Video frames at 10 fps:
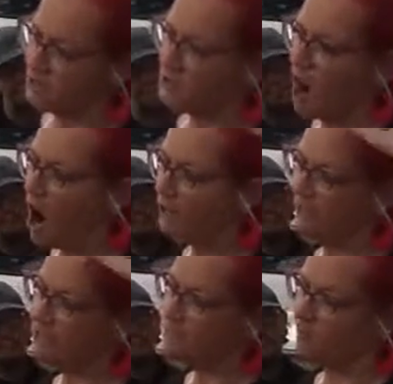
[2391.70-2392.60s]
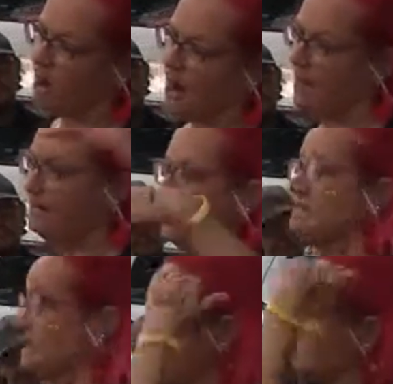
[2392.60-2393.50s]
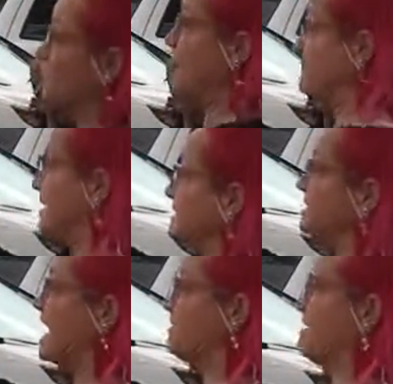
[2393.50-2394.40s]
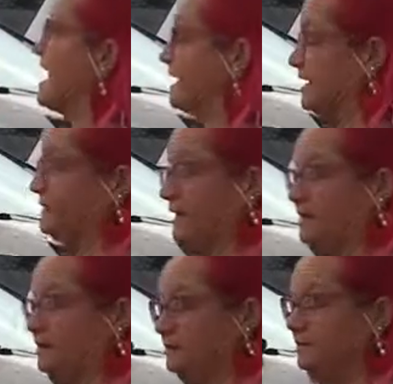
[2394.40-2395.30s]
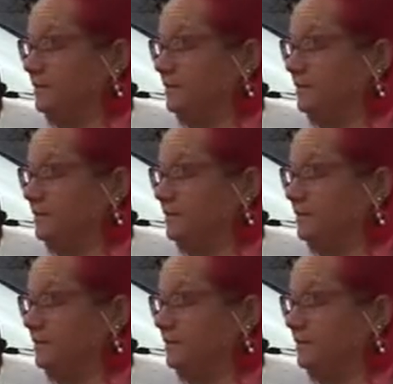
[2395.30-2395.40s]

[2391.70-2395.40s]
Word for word: and the talk in his brain. This is what I'm going to say when I get there.